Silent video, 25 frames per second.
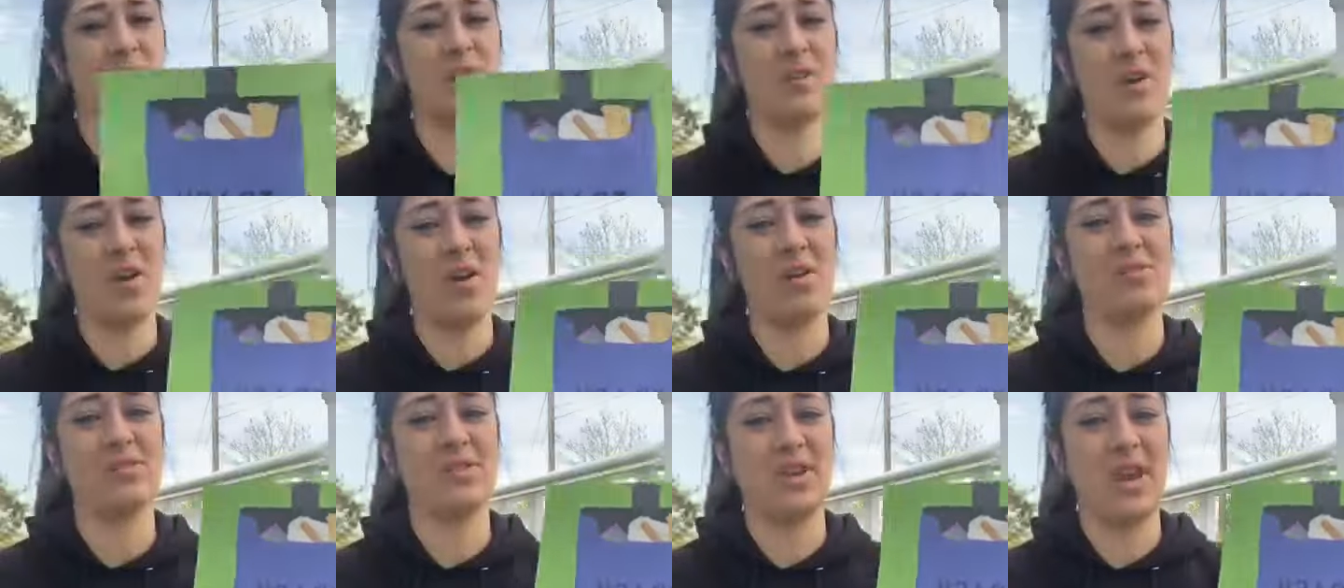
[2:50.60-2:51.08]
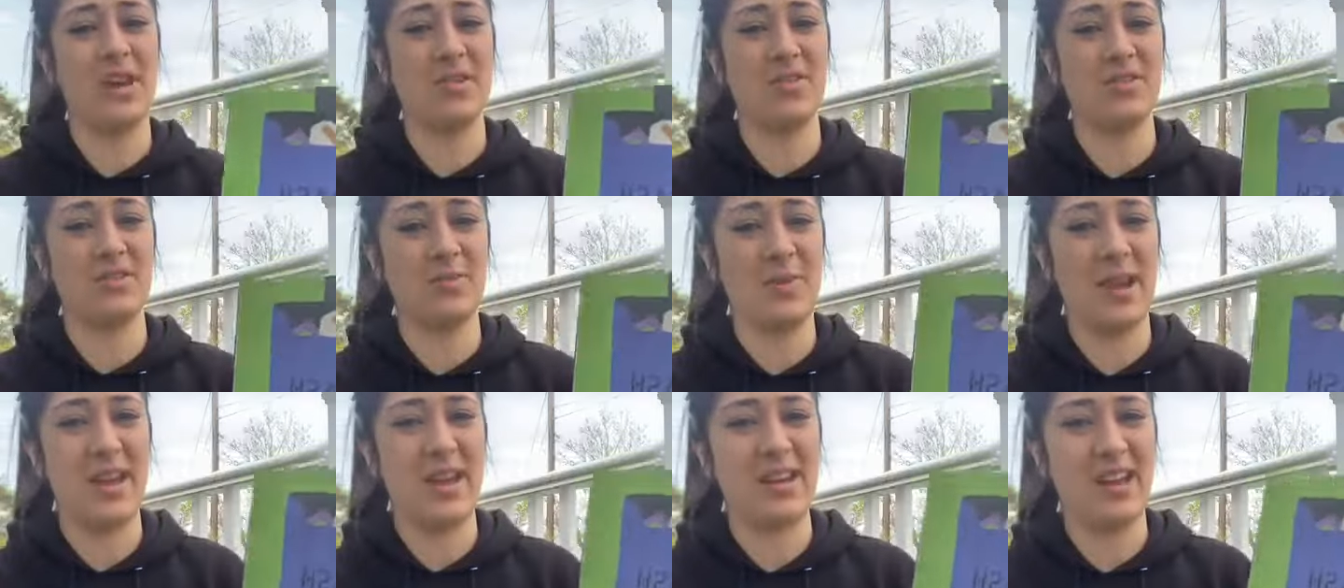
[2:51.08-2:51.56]
throw our
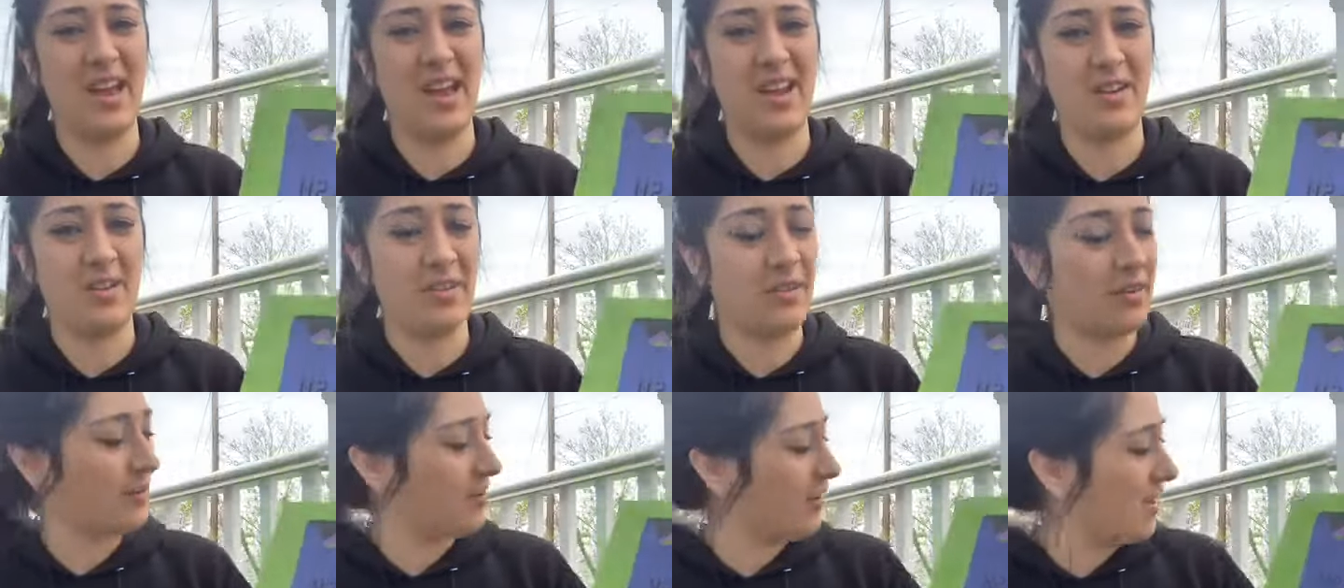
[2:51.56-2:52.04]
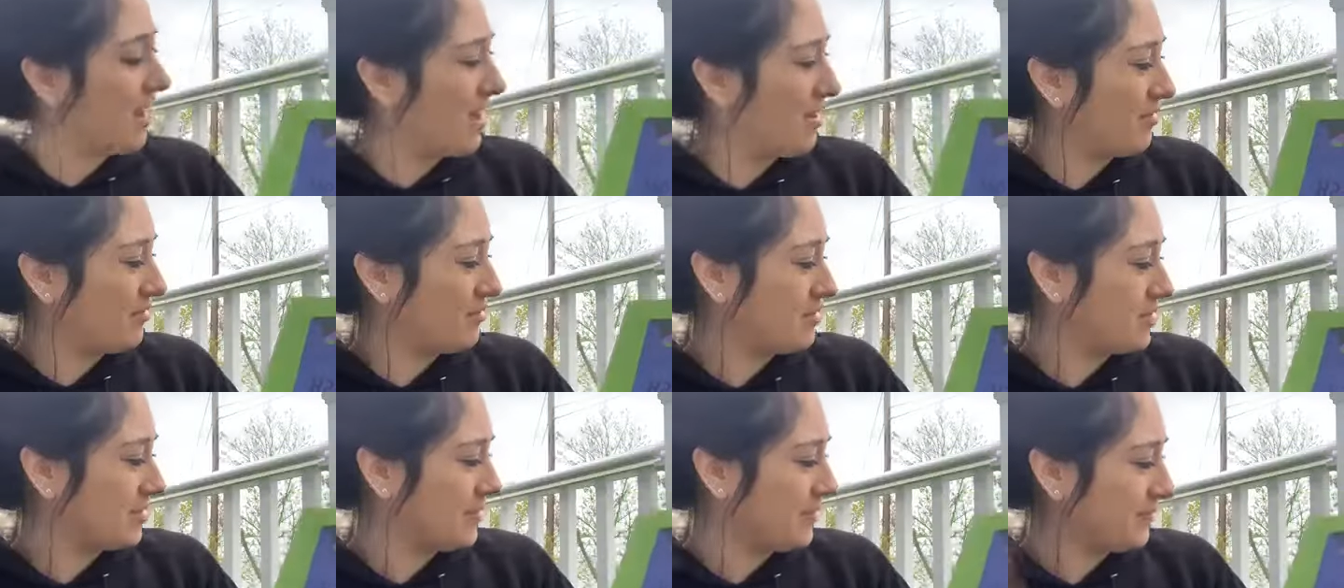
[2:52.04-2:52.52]
trash away, not on the
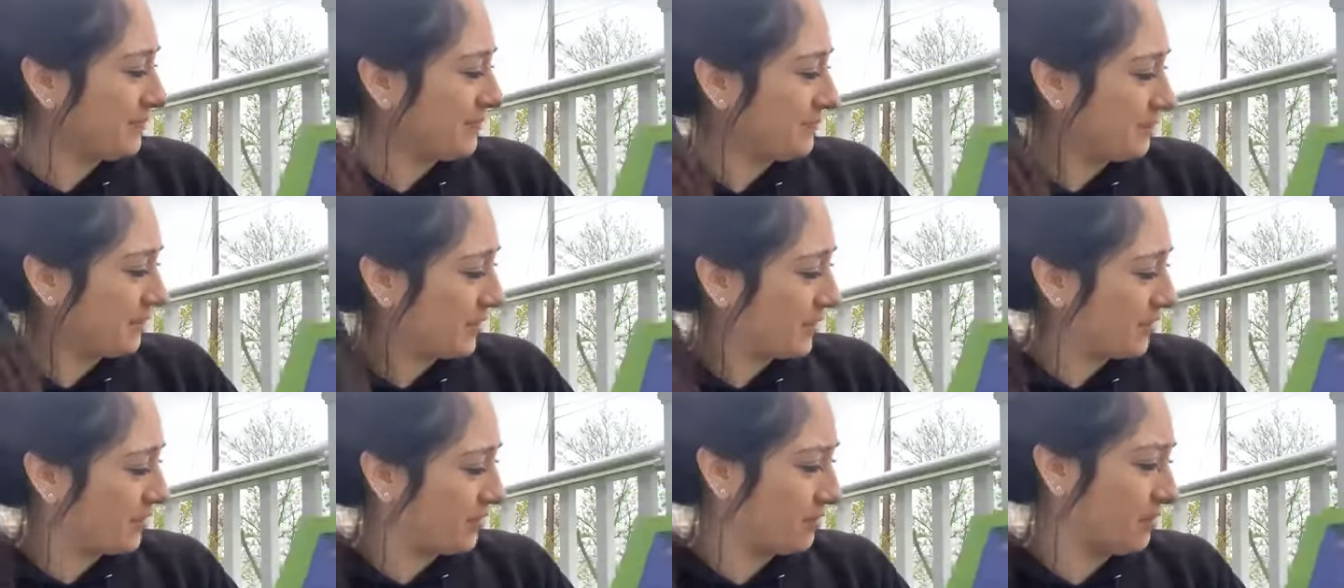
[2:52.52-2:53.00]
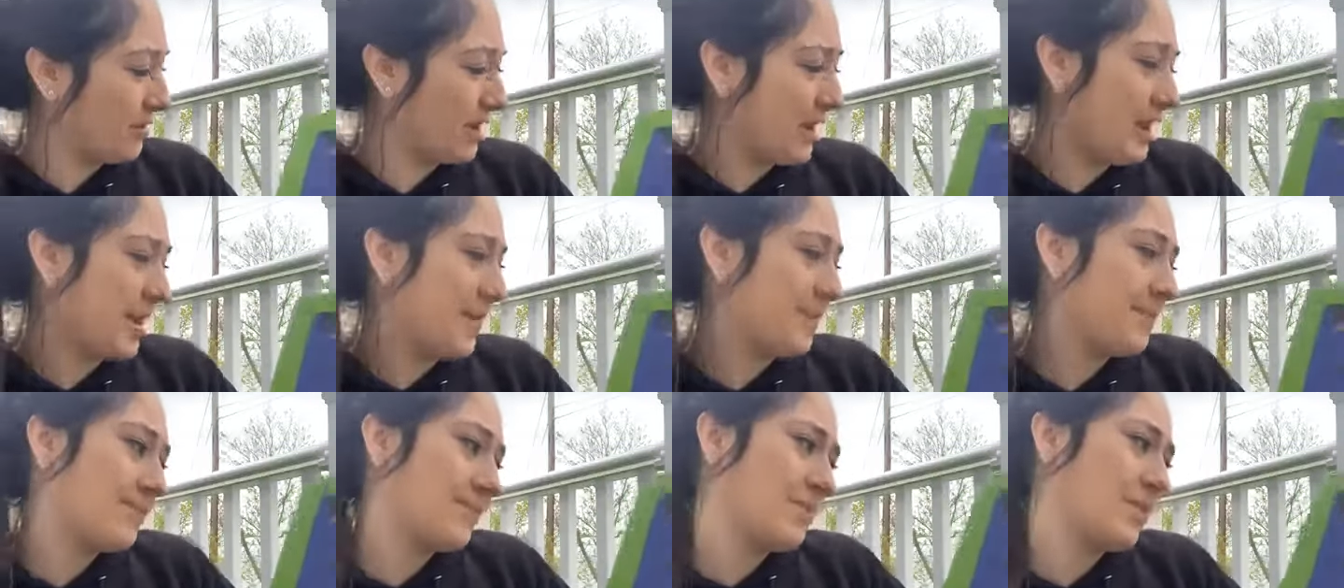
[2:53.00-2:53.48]
ground? You're
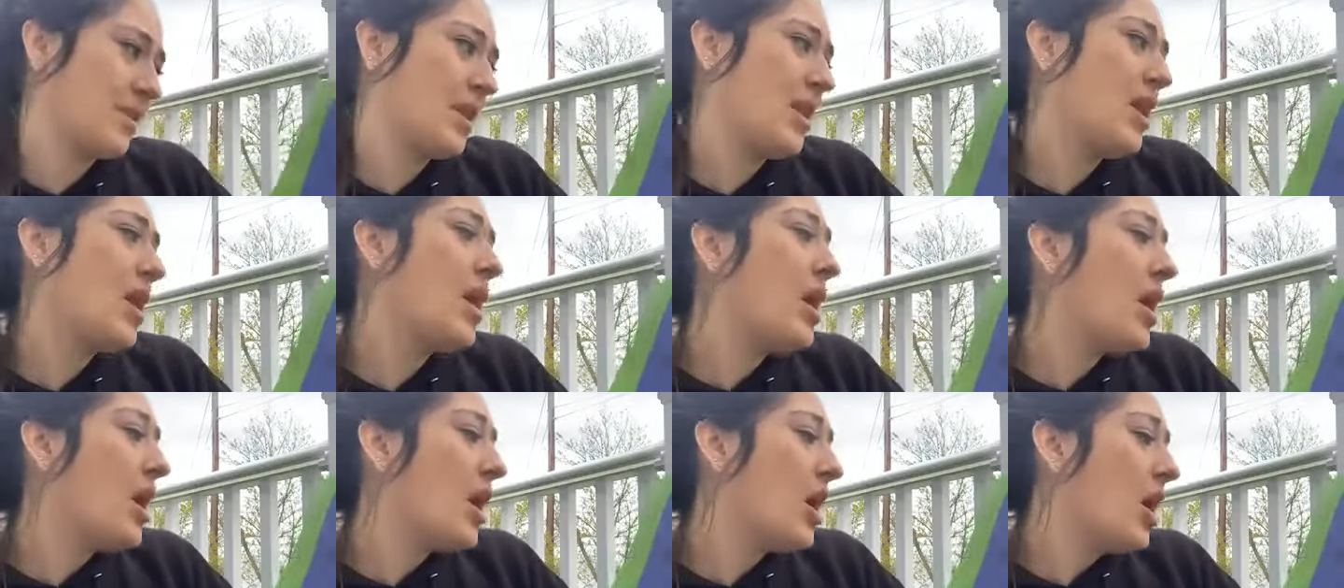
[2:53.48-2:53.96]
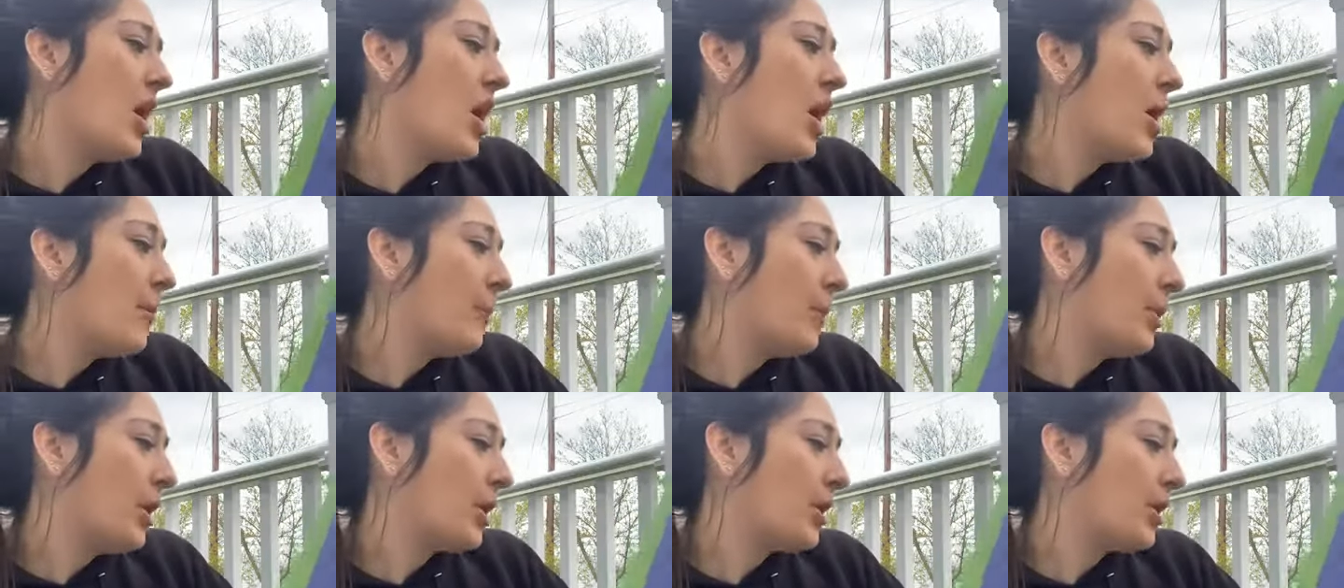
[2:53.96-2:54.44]
right.
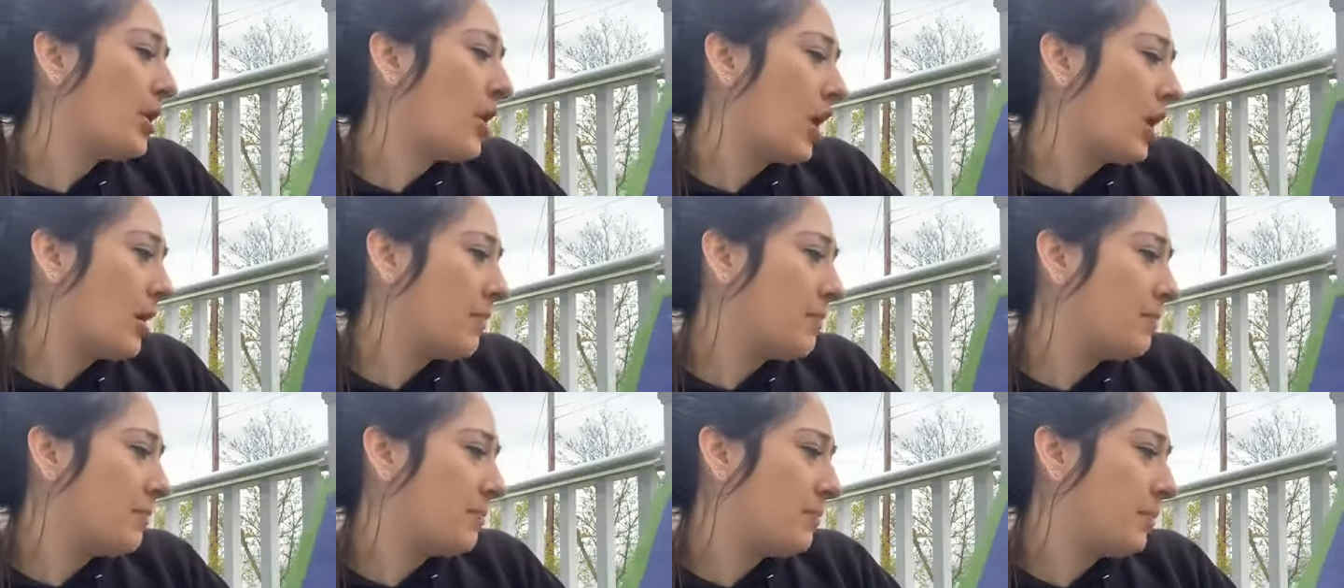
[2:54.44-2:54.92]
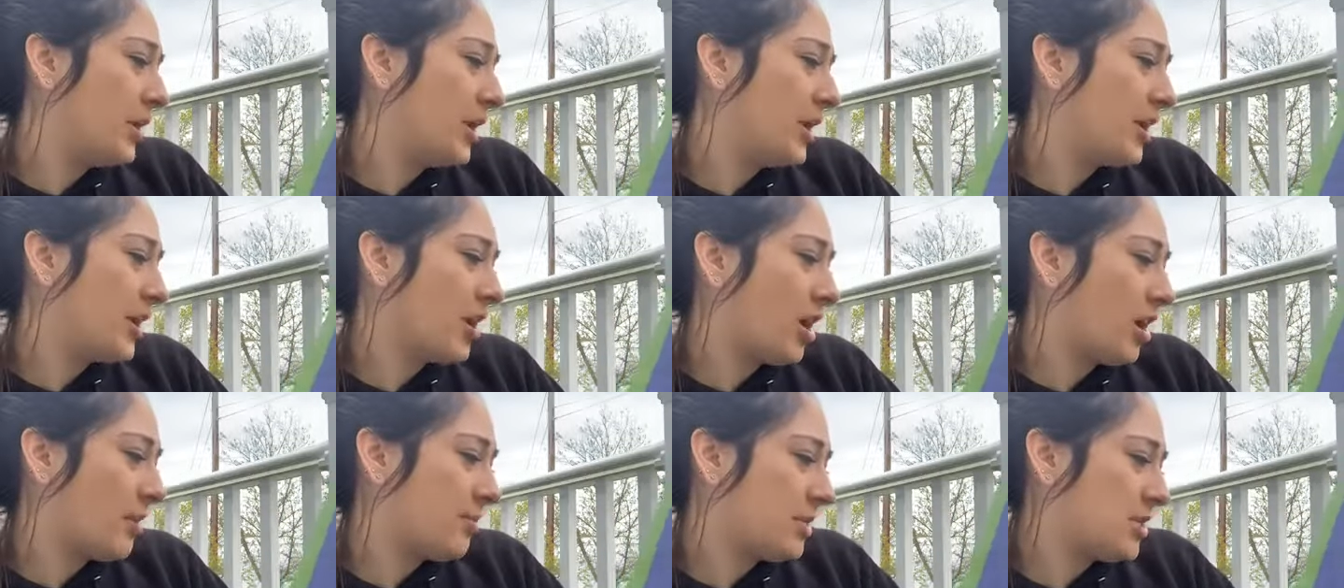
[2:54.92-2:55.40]
Put gar
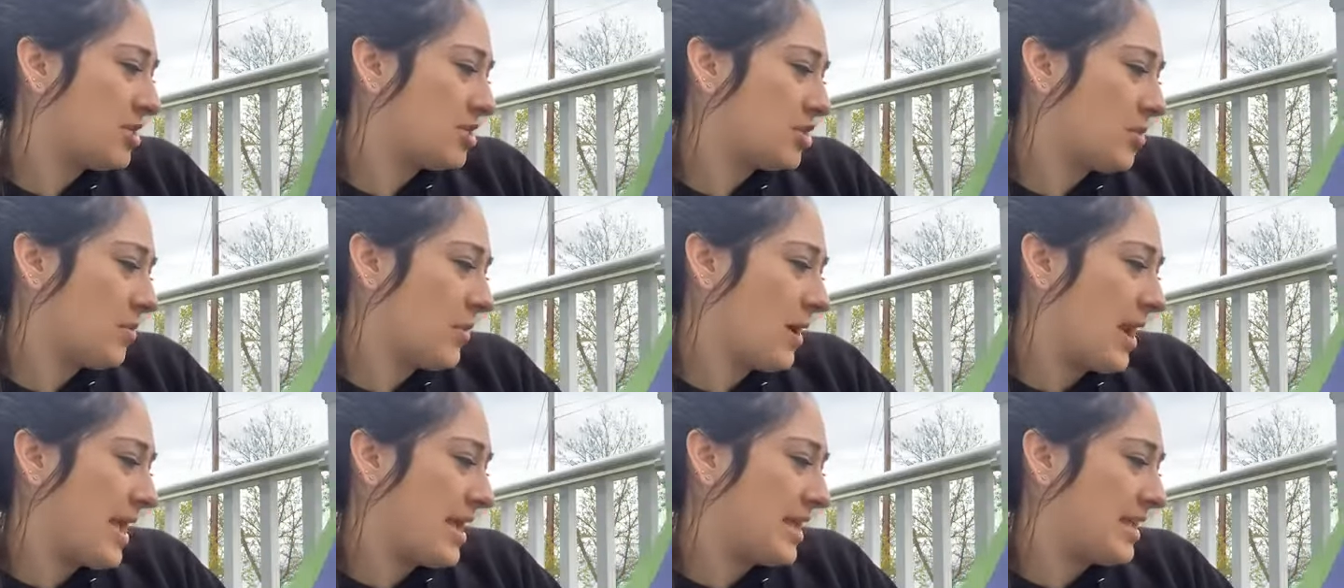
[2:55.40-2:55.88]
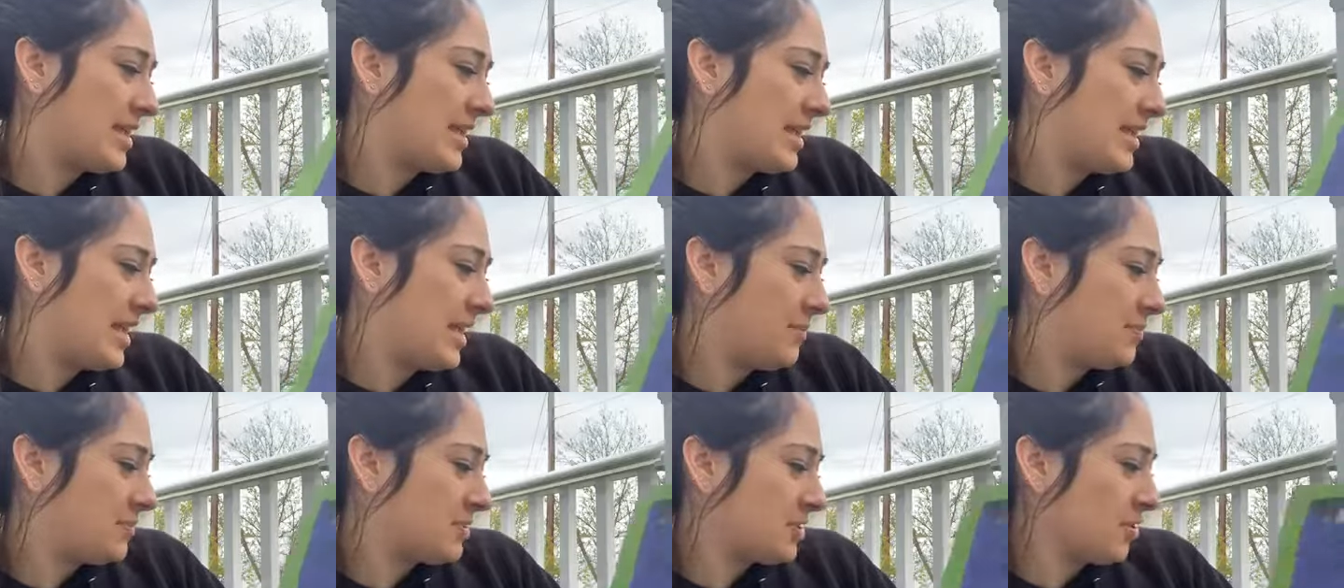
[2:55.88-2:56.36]
putting garbage away
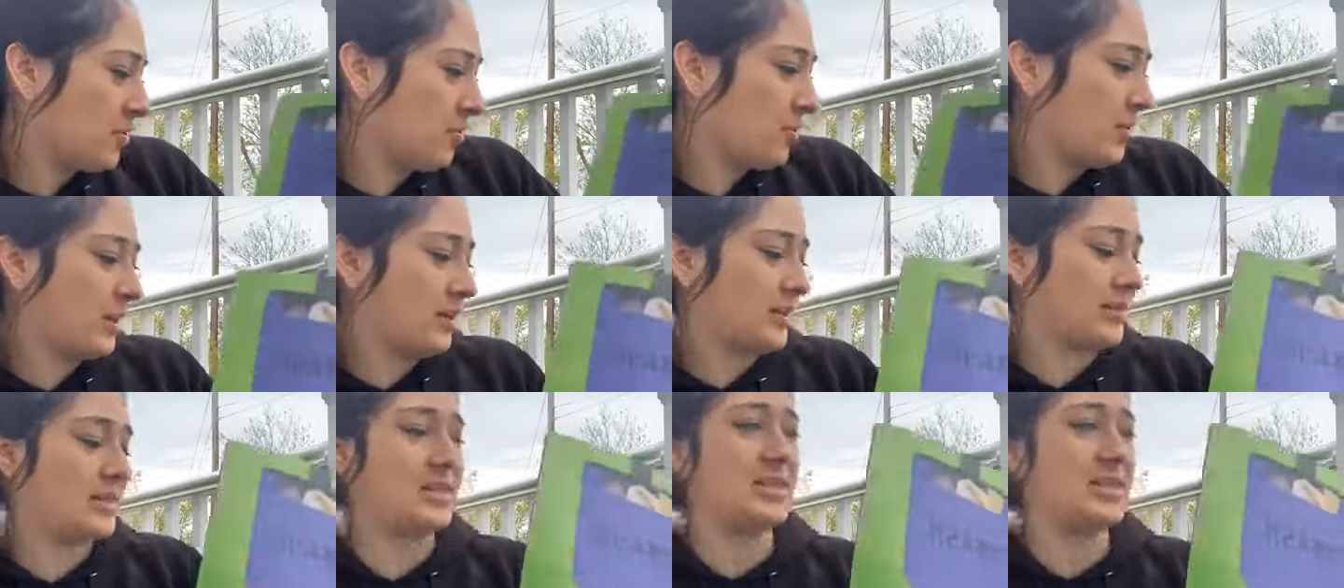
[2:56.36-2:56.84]
keeps the world